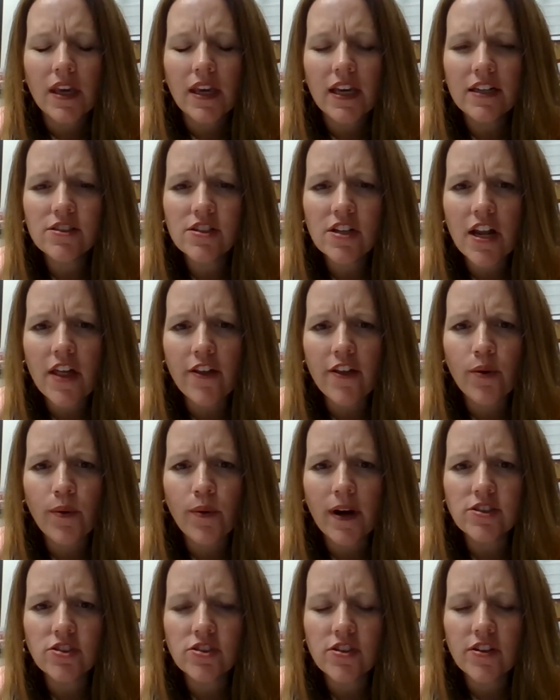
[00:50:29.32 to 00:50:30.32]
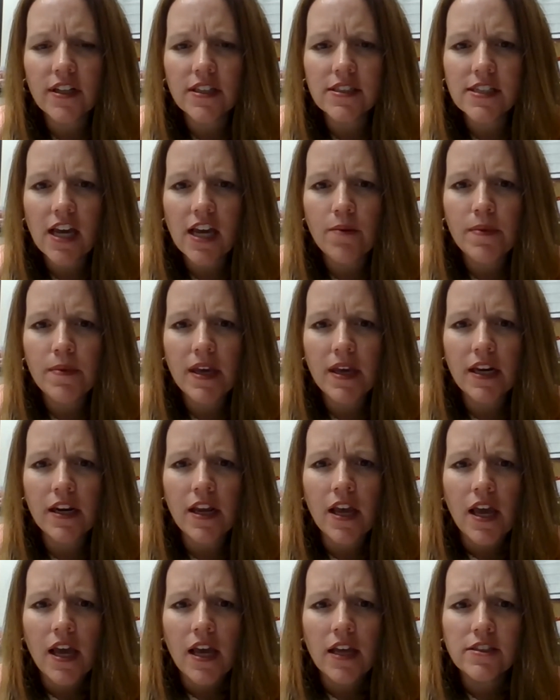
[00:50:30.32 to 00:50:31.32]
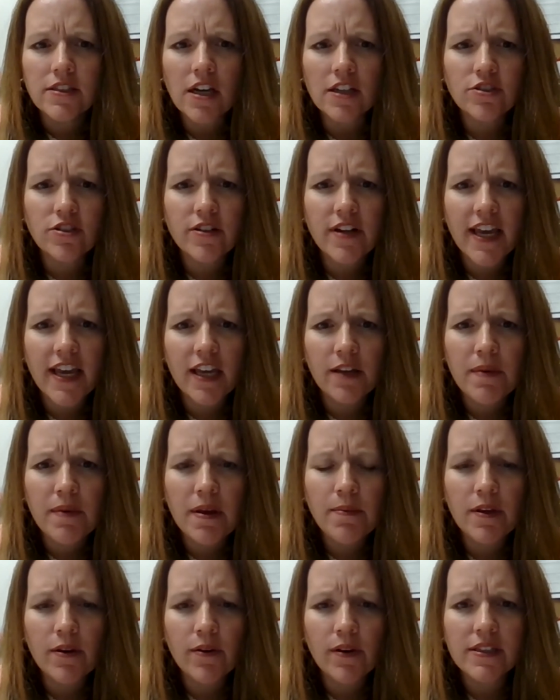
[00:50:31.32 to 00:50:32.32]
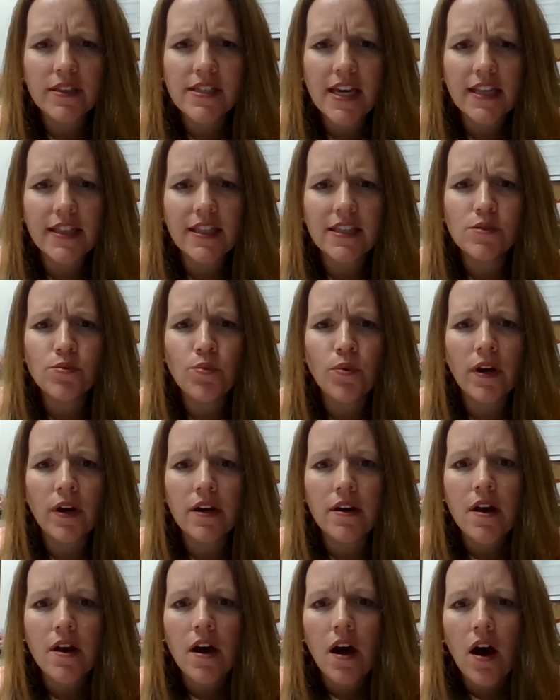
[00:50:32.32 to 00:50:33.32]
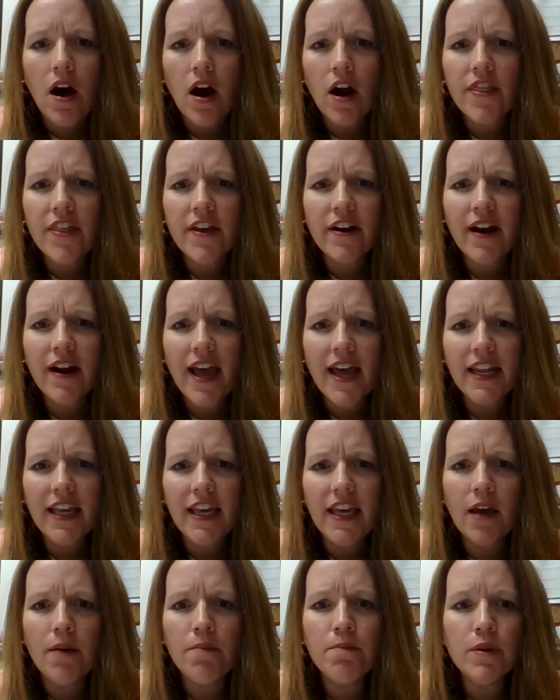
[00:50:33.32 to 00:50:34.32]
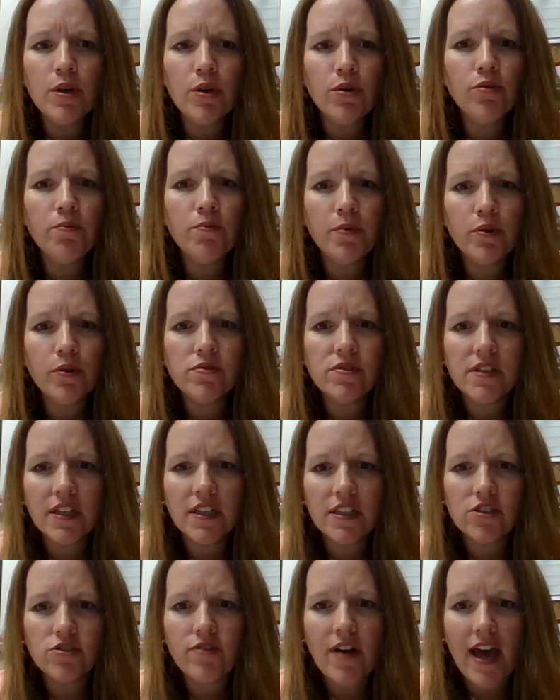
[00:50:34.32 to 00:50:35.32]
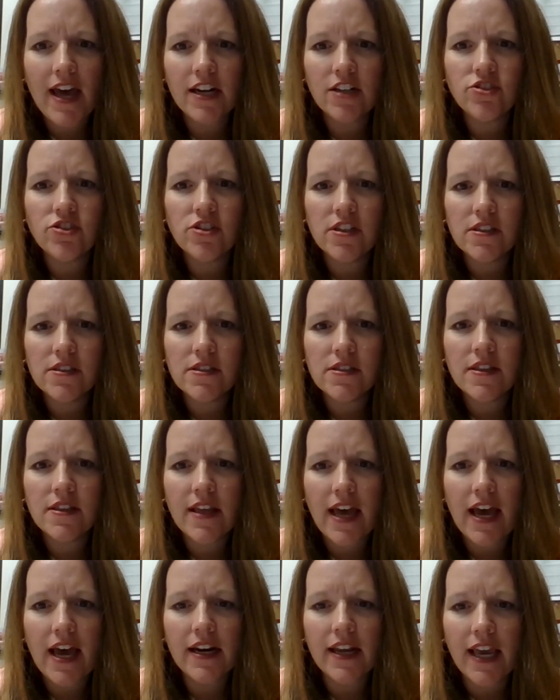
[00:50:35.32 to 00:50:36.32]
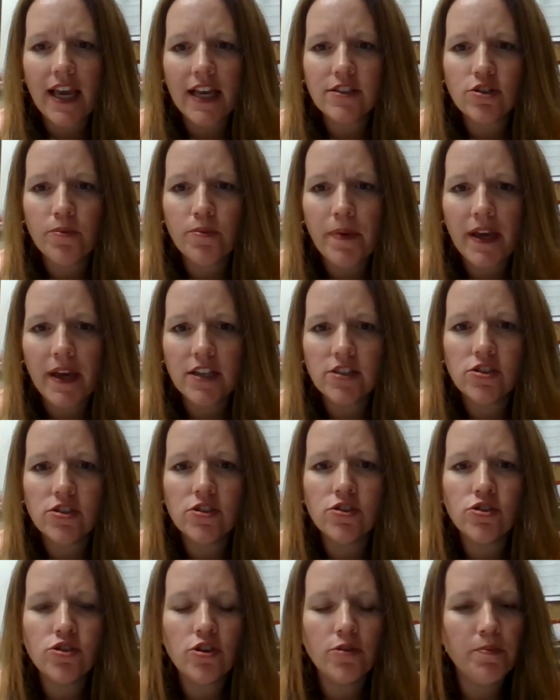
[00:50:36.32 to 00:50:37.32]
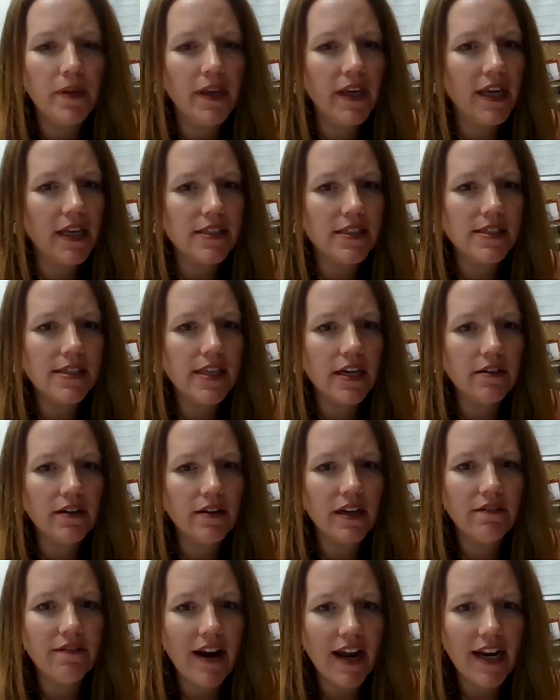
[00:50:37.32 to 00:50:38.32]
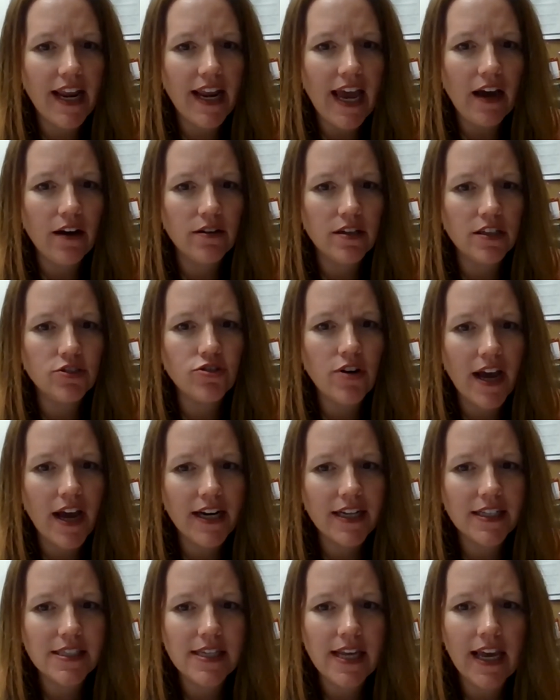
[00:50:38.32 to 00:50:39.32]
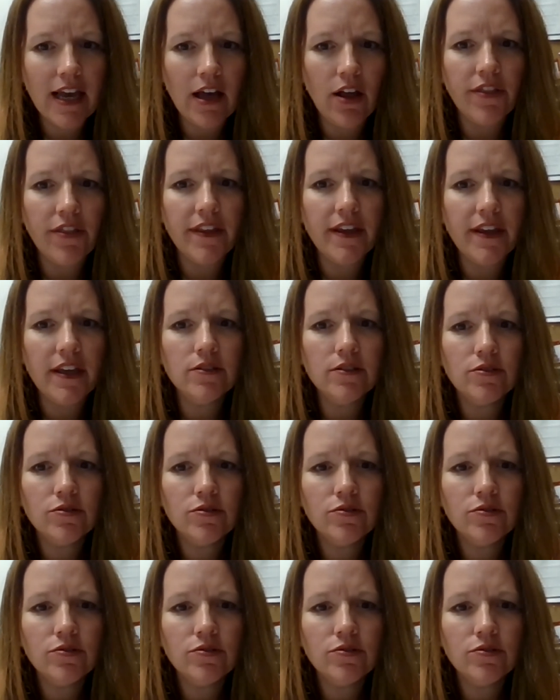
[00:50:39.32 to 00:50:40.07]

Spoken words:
Here's another question that's come in. Dr. Nagin, maybe you can take this one. Are there any immune boosting strategies that cancer patients should be considering right now to try to stay healthy?